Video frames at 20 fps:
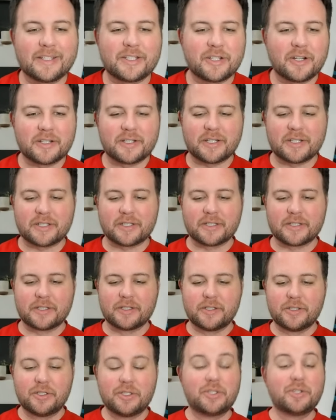Sharks
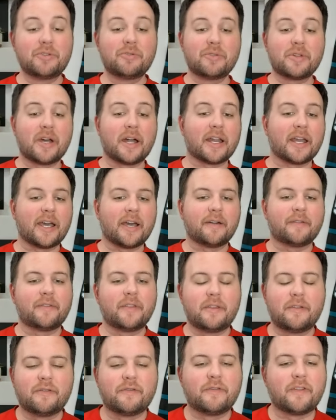just do not have
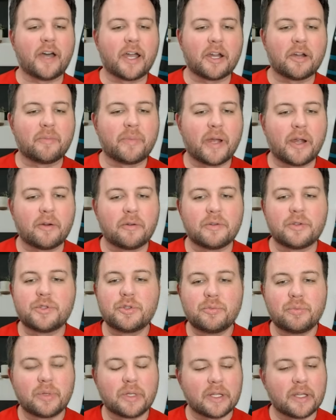the firepower
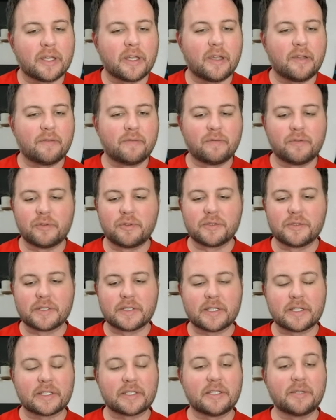to play a full
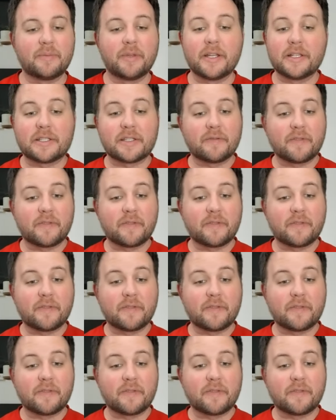60 minutes.